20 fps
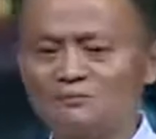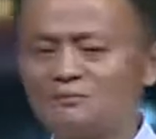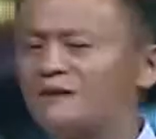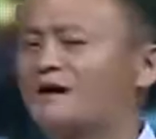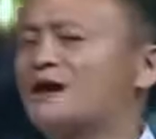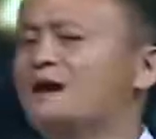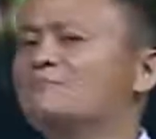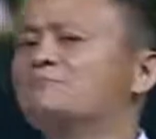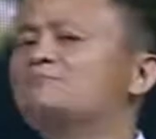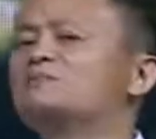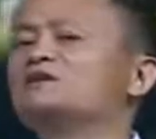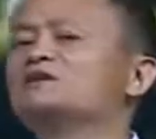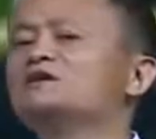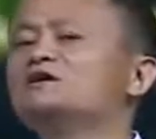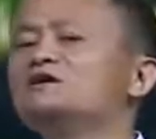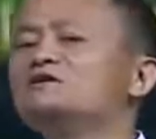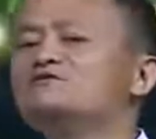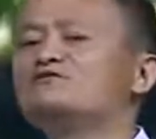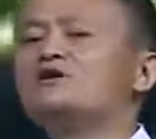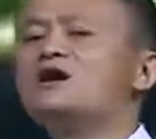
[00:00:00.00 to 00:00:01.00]
but I
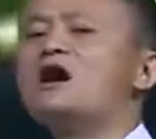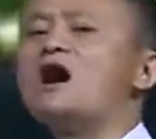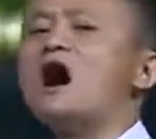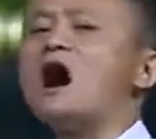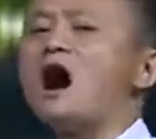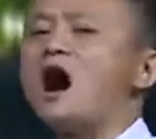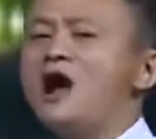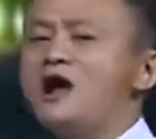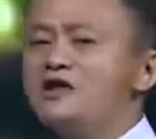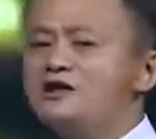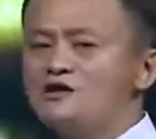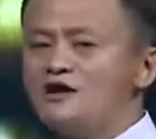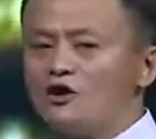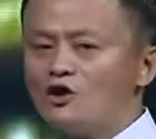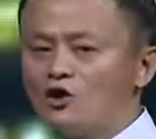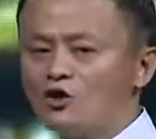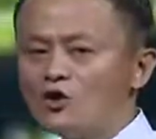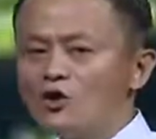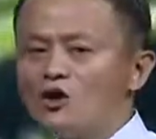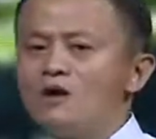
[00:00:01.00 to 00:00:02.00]
believe I
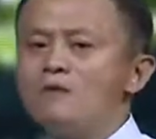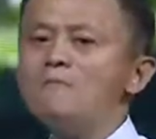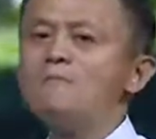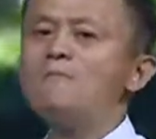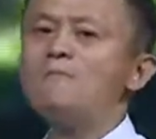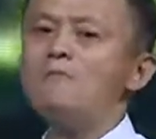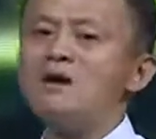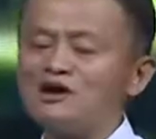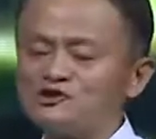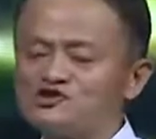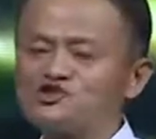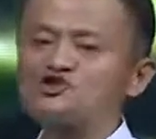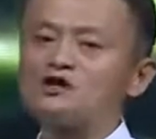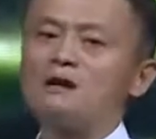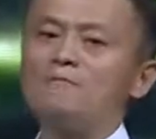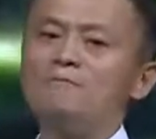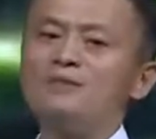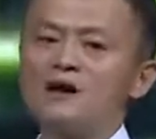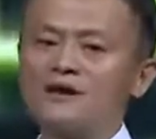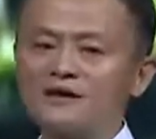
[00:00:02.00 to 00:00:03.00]
know much
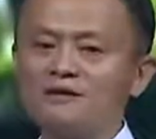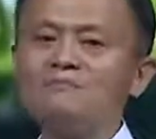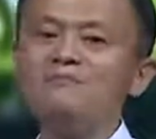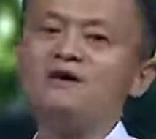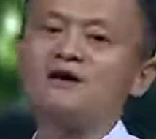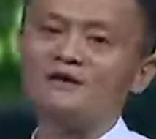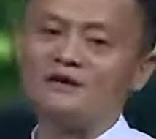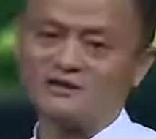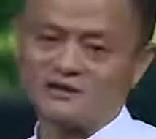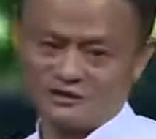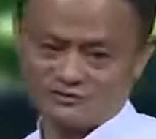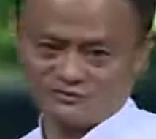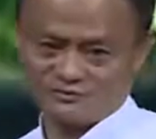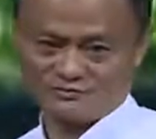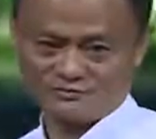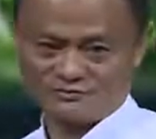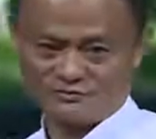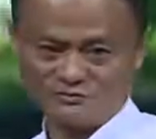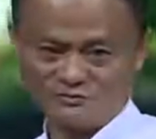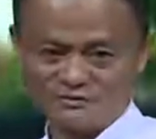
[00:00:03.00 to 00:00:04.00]
about American
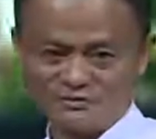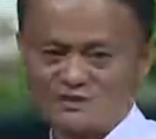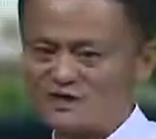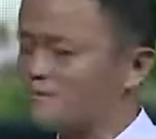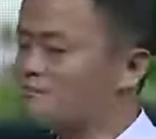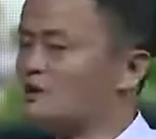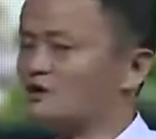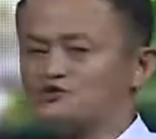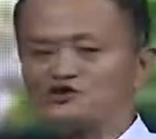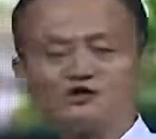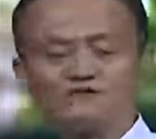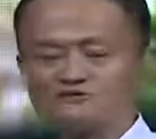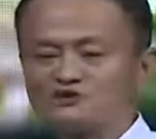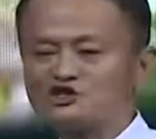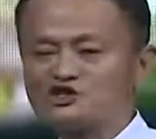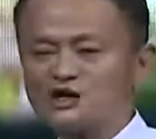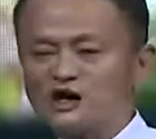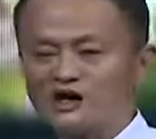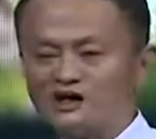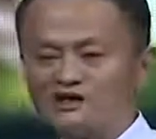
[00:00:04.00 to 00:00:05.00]
than most of the
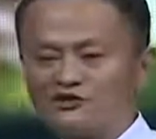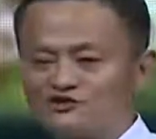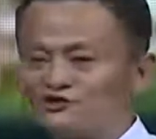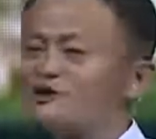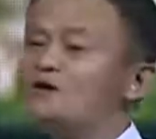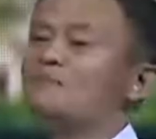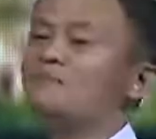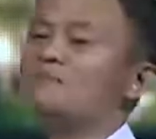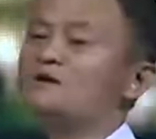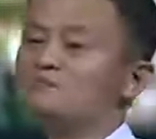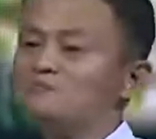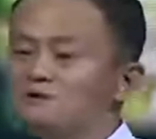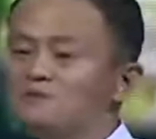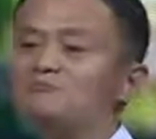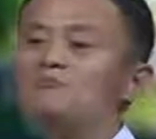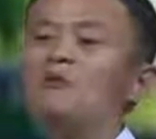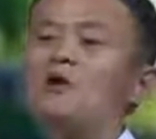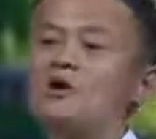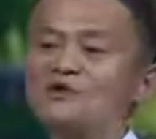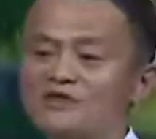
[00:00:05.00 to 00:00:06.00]
Chinese, maybe
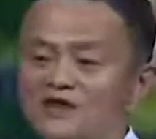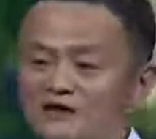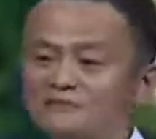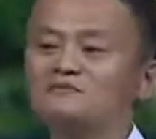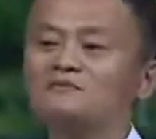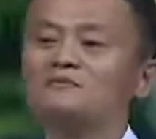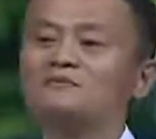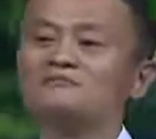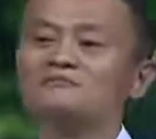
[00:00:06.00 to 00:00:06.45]
more than